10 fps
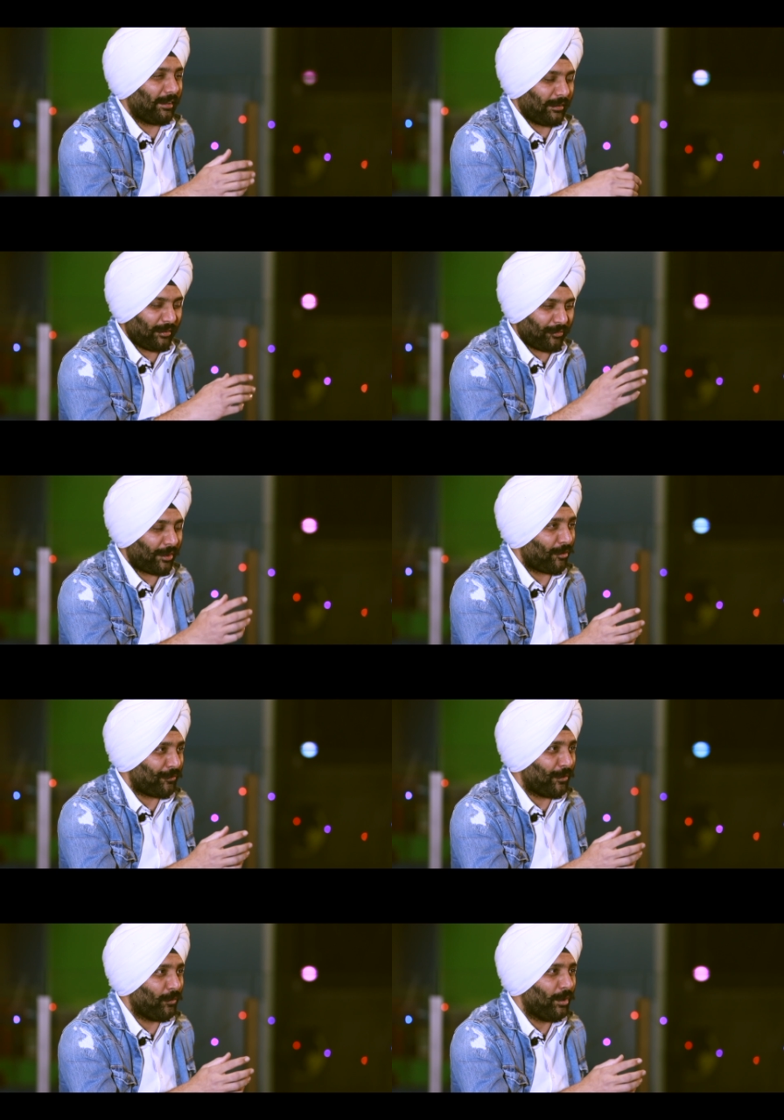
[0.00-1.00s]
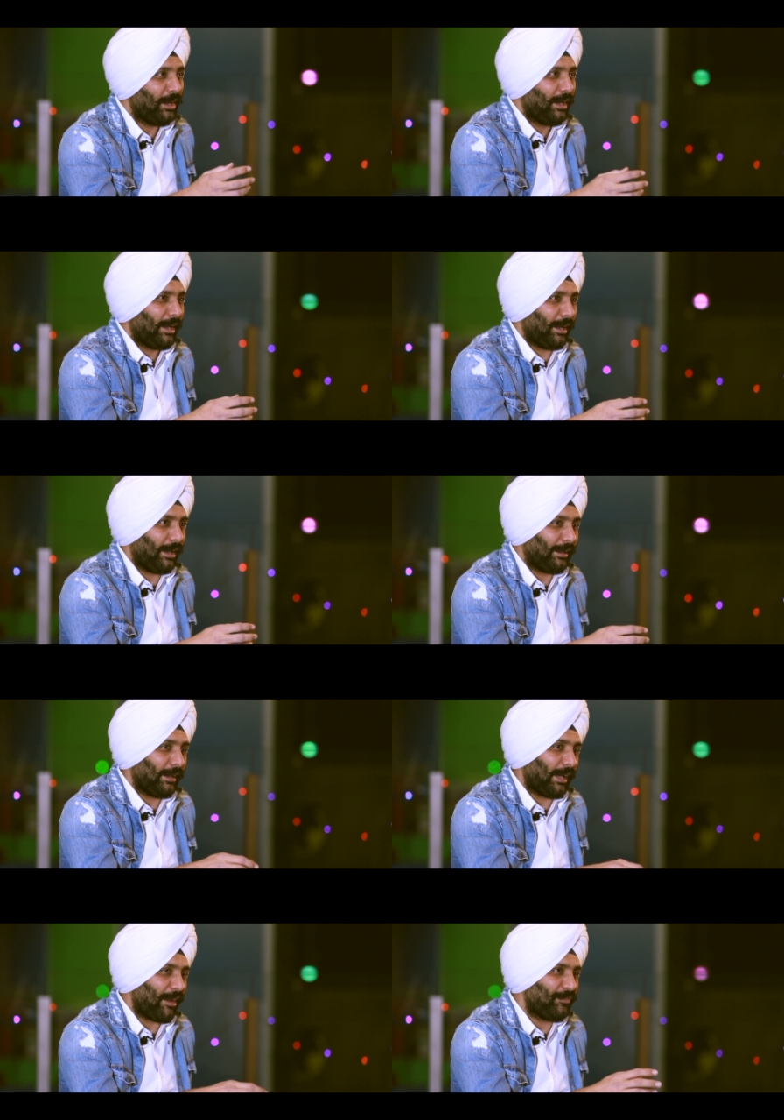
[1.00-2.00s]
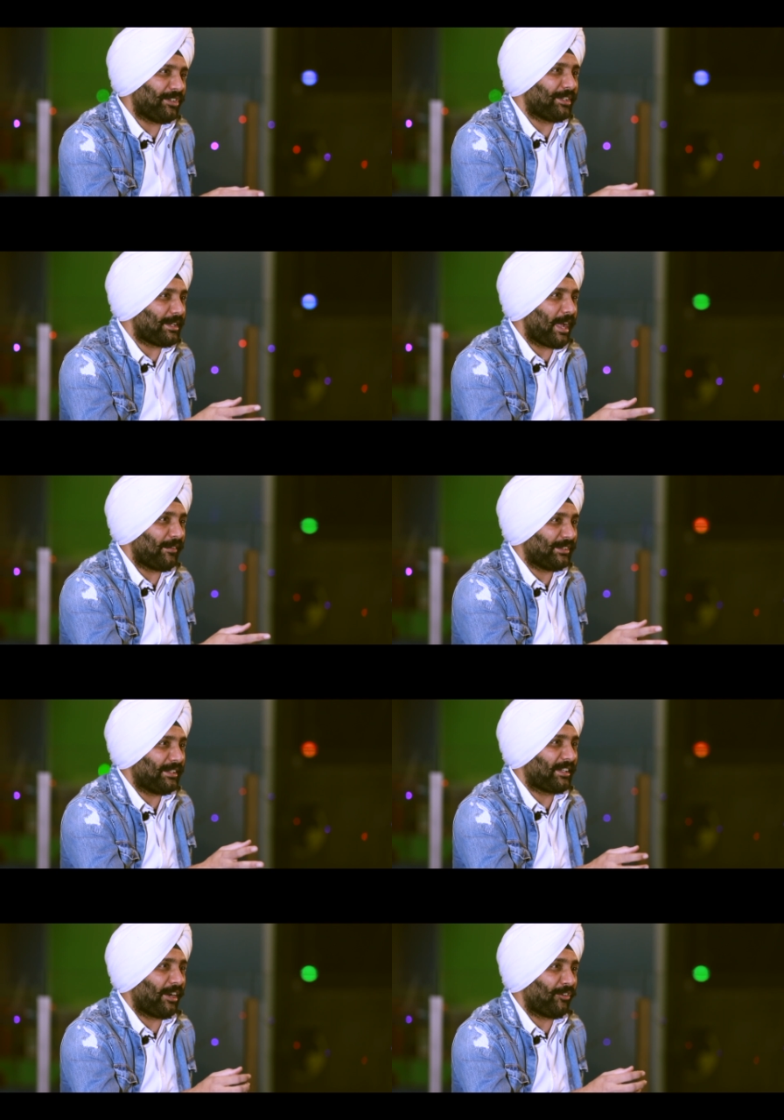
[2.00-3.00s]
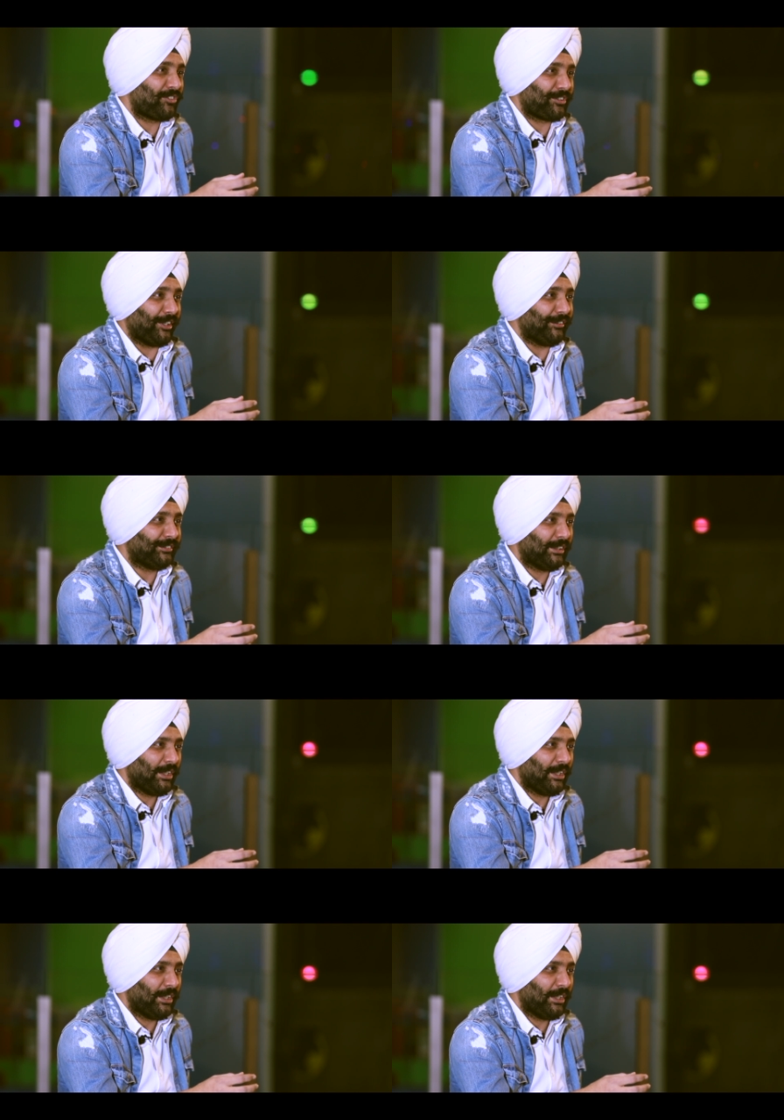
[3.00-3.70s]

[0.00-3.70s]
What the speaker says: in front of you. And every city have these kind of stuff.